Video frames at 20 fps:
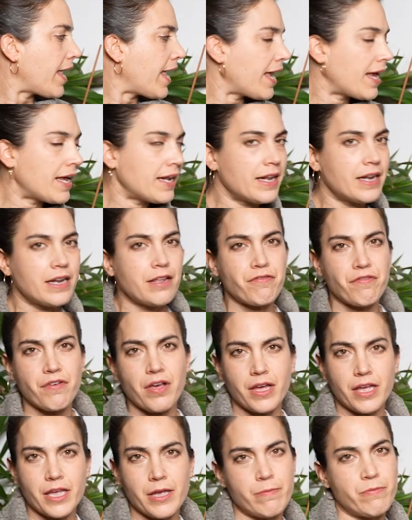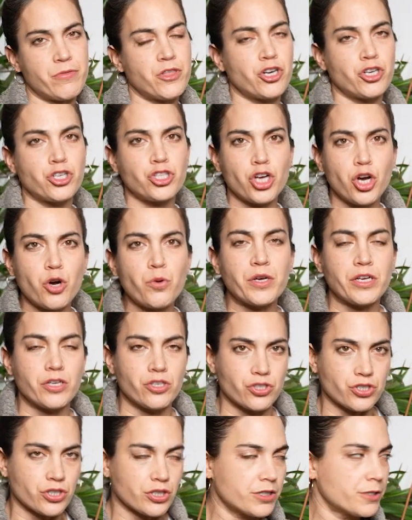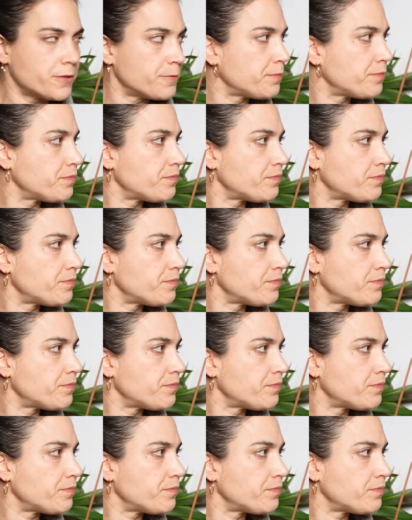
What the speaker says: ein nifga'im, there are no injured.